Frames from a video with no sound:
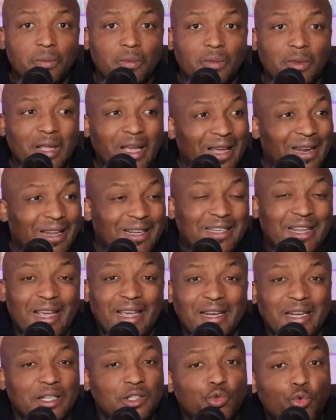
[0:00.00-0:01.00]
Had he taken
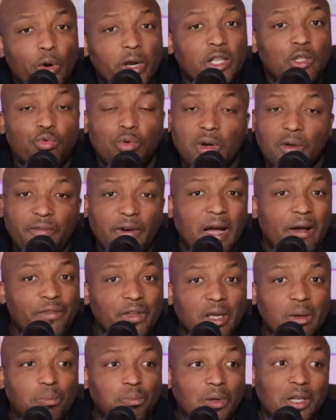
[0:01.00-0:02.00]
a 20,
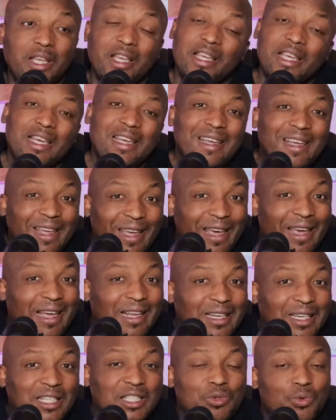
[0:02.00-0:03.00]
25-year plea, at
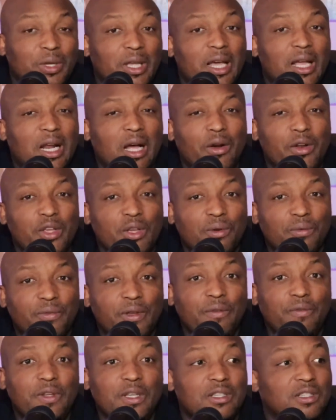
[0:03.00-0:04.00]
least you get out in your
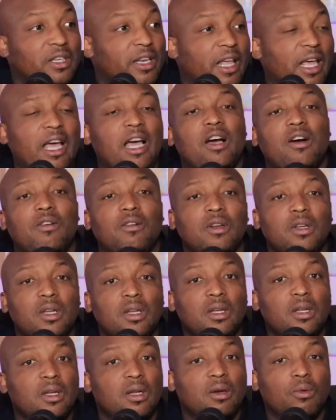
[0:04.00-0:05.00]
50s. Now,
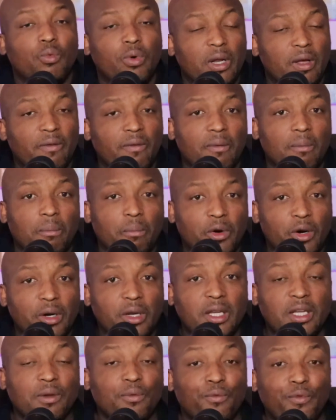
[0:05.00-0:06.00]
with a murder
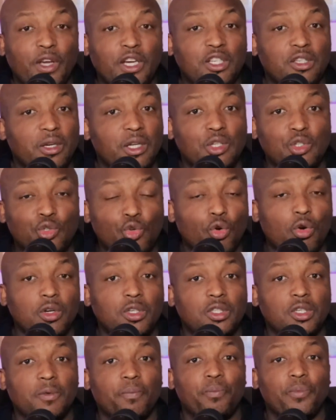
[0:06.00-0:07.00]
conviction in
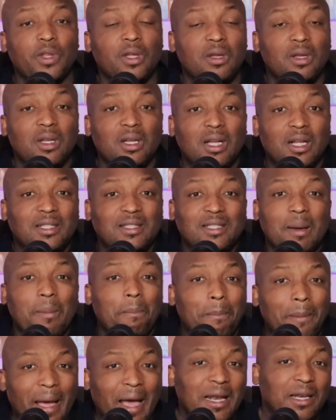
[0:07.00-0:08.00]
Georgia, it's a
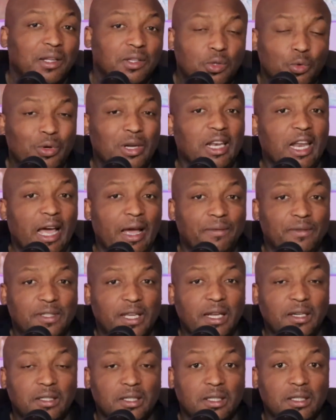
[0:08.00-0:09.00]
mandatory life
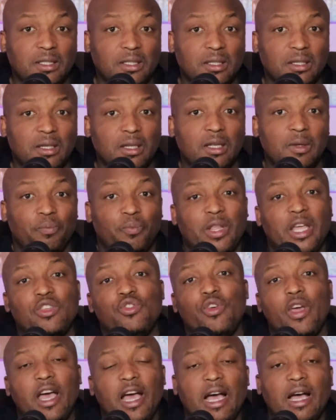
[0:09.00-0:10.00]
sentence. And
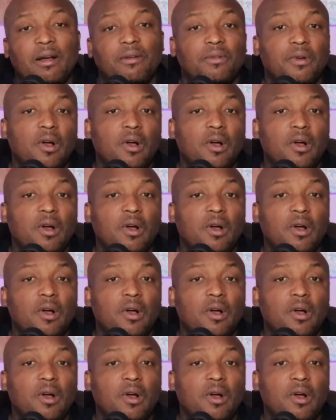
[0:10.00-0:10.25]
you have